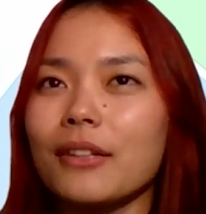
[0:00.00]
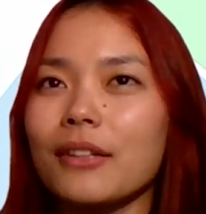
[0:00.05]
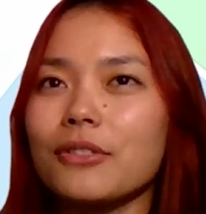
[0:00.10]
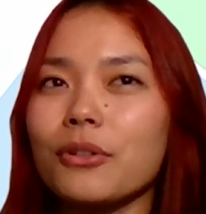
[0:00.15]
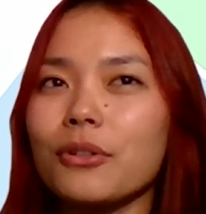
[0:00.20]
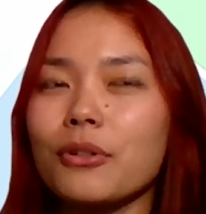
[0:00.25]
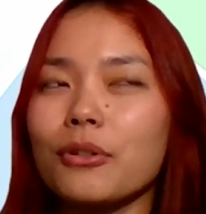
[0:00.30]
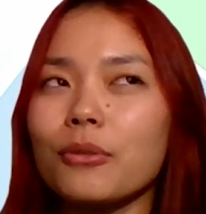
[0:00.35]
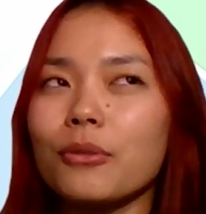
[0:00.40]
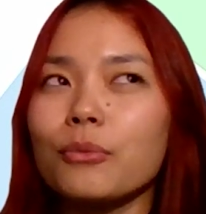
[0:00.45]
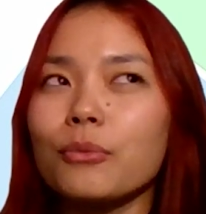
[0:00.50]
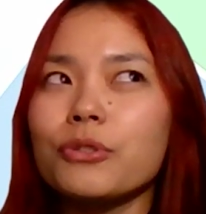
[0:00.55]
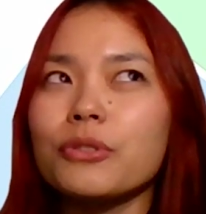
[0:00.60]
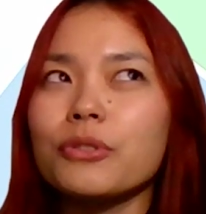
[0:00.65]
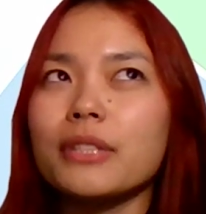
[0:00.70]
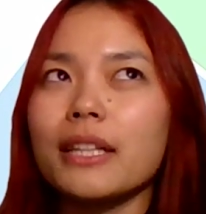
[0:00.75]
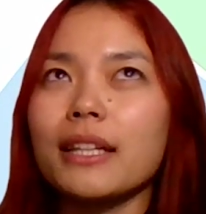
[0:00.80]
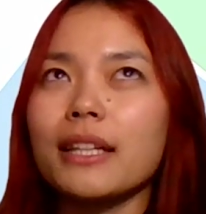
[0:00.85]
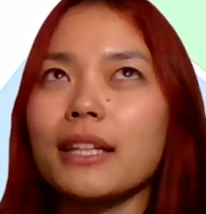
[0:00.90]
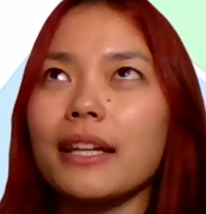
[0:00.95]
So would
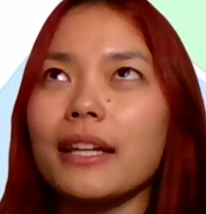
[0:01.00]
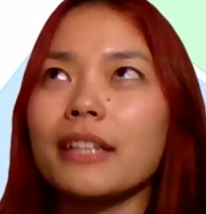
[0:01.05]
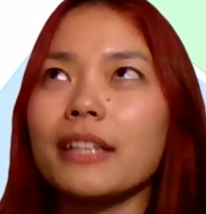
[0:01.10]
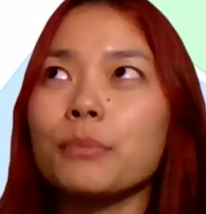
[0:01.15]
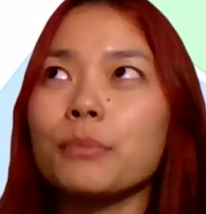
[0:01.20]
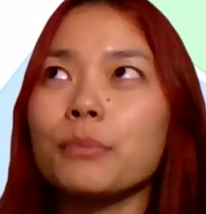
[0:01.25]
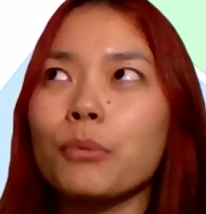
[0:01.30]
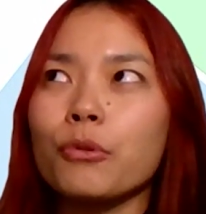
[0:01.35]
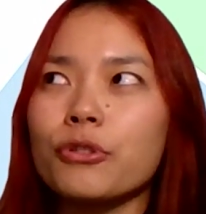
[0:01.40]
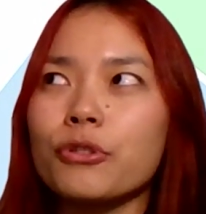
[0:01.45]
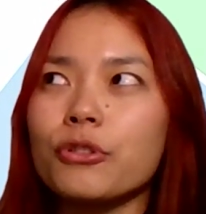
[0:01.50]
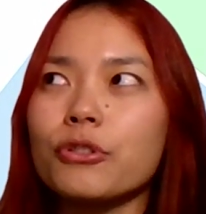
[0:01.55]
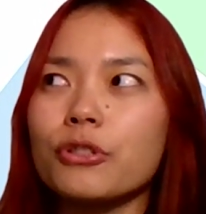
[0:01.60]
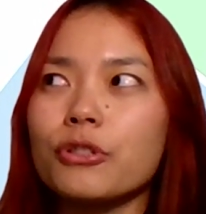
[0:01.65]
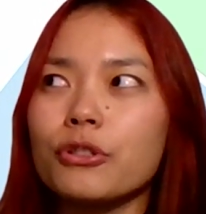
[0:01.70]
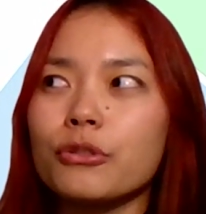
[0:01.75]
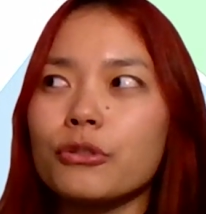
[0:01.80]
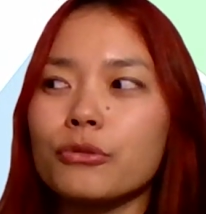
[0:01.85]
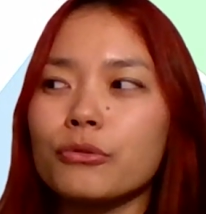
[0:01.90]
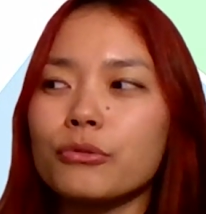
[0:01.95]
you say exposure
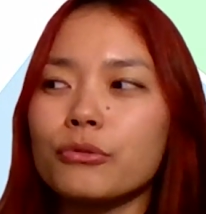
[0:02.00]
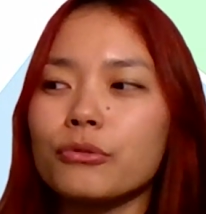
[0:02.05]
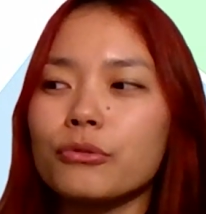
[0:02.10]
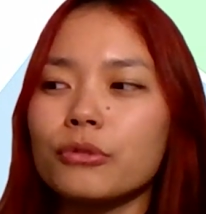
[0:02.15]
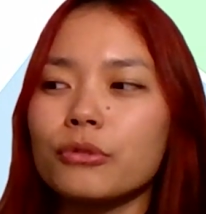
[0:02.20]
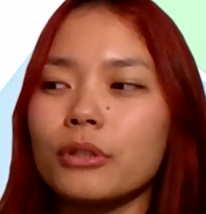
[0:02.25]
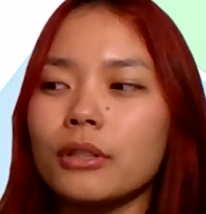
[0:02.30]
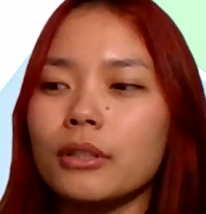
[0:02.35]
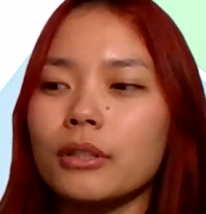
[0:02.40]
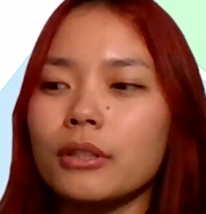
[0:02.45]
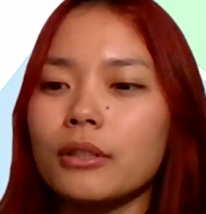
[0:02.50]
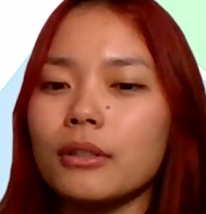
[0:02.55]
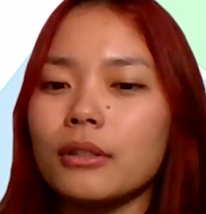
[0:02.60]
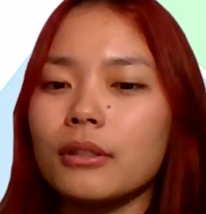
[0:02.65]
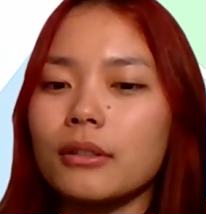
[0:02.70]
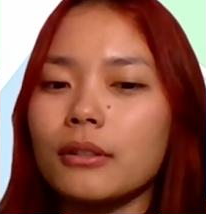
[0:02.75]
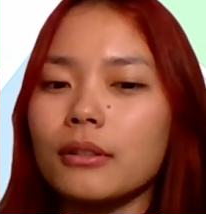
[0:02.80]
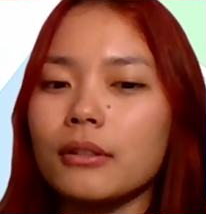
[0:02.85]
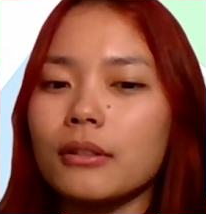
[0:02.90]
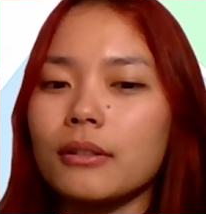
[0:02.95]
to,
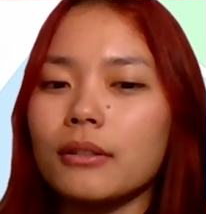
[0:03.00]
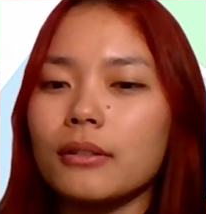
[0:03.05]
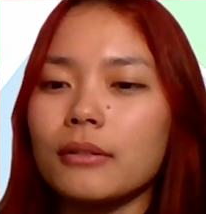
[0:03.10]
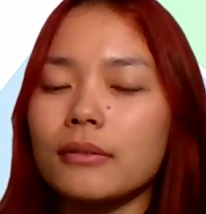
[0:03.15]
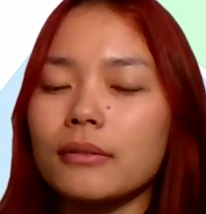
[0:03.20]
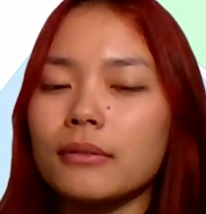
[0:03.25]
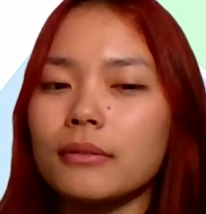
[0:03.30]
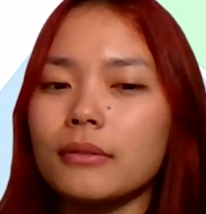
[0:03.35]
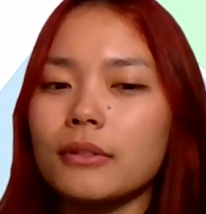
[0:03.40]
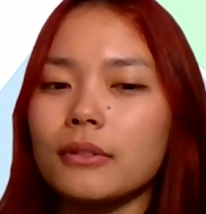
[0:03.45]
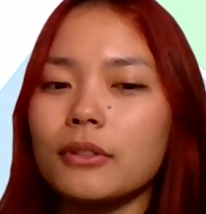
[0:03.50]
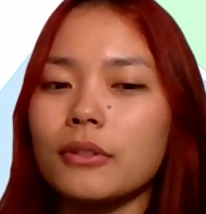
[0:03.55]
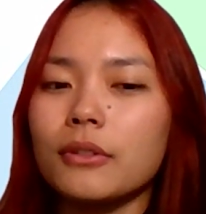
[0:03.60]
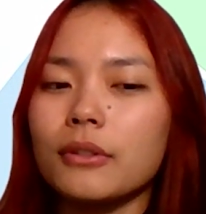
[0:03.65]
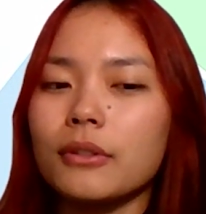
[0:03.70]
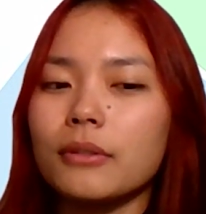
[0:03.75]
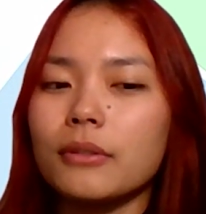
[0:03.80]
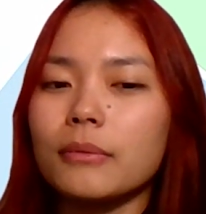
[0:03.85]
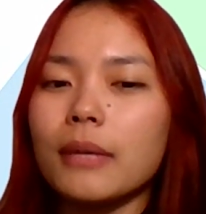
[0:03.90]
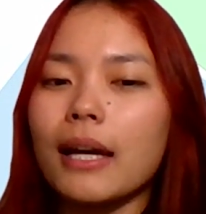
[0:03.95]
uh, you
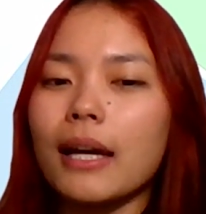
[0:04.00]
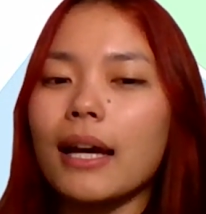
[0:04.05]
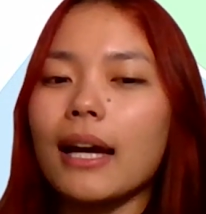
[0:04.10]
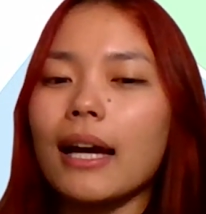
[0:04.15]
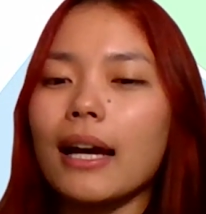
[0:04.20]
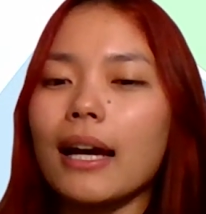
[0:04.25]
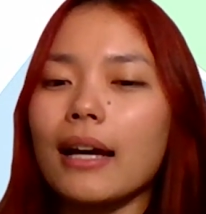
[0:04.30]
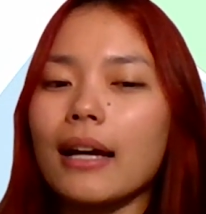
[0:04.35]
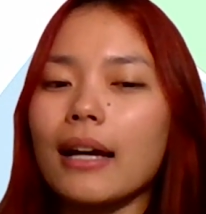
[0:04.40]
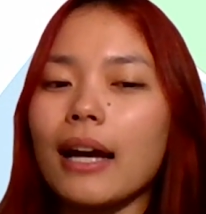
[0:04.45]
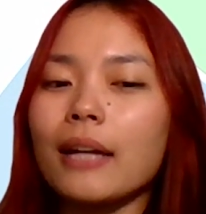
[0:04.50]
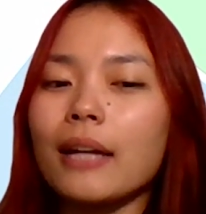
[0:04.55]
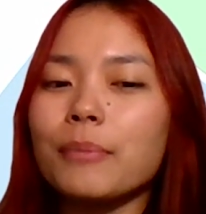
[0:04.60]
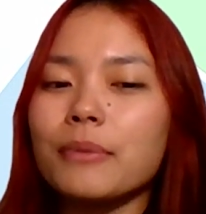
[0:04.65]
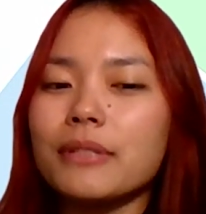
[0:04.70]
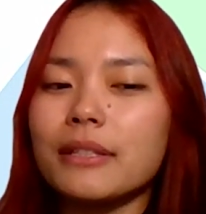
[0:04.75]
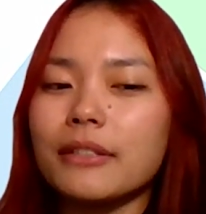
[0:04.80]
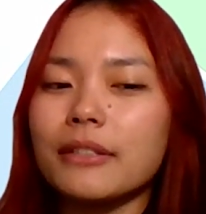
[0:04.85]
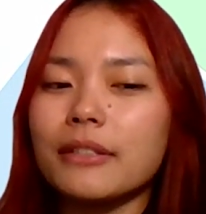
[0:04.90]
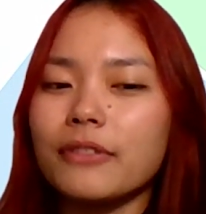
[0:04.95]
know, I
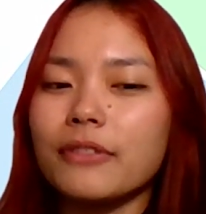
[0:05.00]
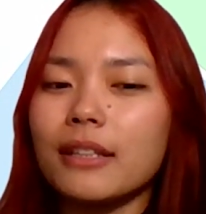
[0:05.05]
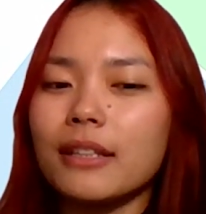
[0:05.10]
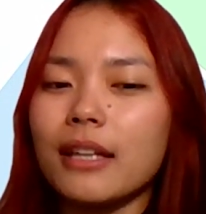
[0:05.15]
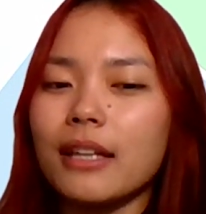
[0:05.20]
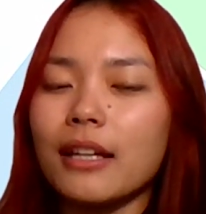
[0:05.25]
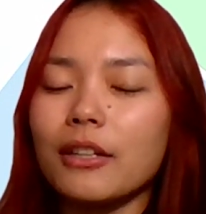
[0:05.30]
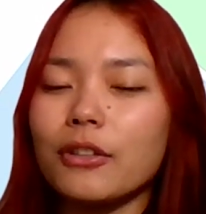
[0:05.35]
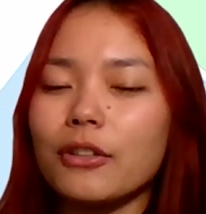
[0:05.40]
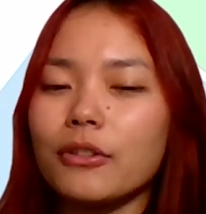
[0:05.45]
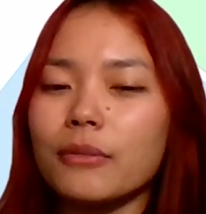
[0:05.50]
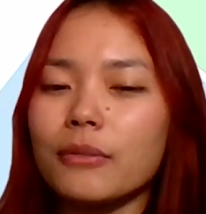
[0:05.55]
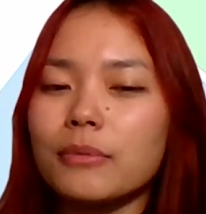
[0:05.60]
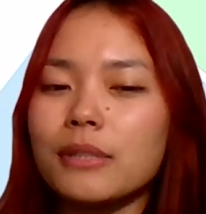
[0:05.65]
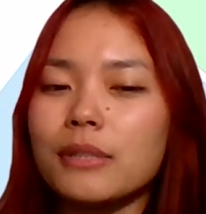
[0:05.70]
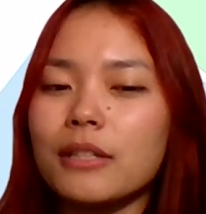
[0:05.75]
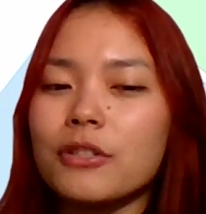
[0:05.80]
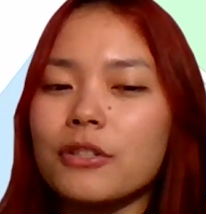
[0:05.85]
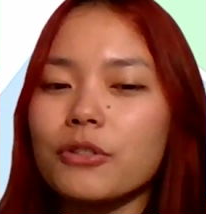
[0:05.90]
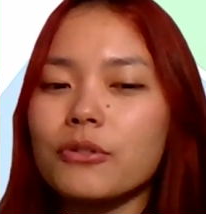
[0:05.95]
personally feel that
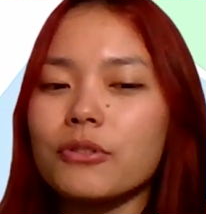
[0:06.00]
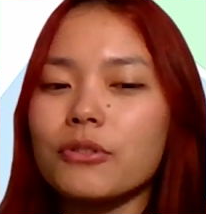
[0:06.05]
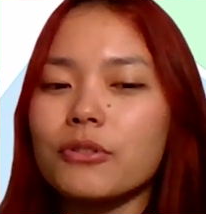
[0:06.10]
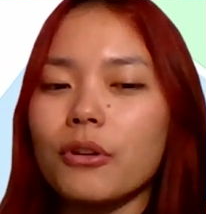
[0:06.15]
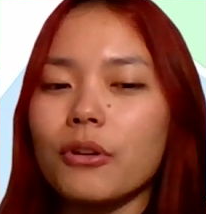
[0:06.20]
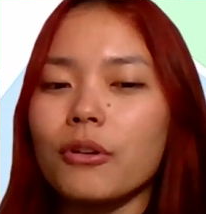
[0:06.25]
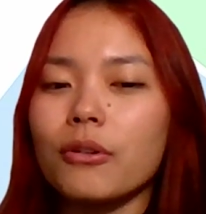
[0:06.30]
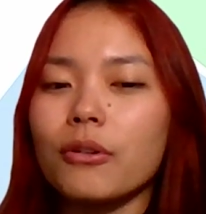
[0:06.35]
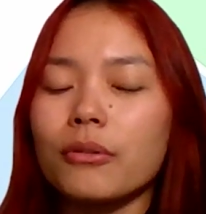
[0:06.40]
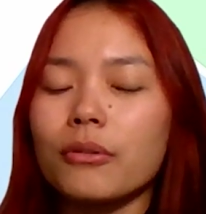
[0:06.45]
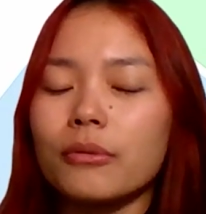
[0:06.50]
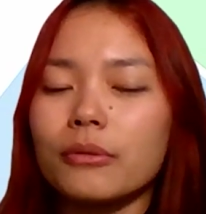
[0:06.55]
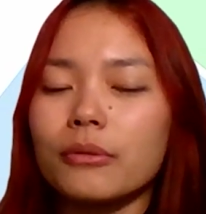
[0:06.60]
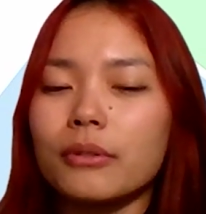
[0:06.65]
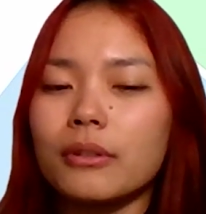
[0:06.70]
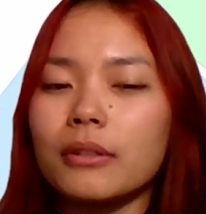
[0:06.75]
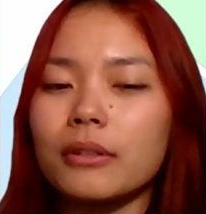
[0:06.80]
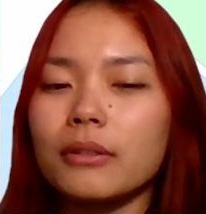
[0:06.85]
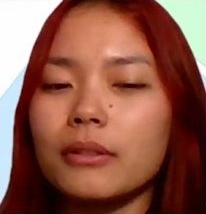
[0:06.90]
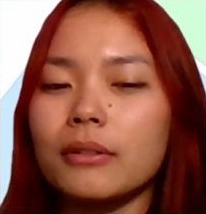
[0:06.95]
since you saw
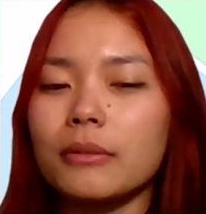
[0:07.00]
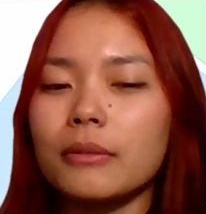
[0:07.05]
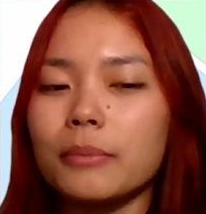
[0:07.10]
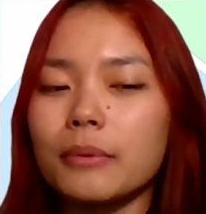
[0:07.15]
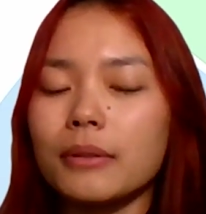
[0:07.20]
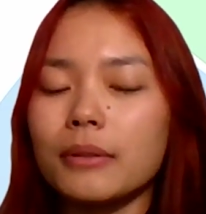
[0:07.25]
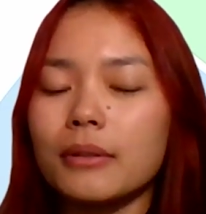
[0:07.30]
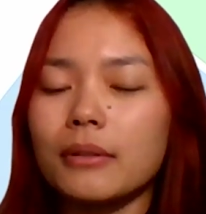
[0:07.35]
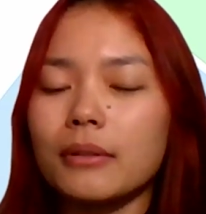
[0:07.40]
the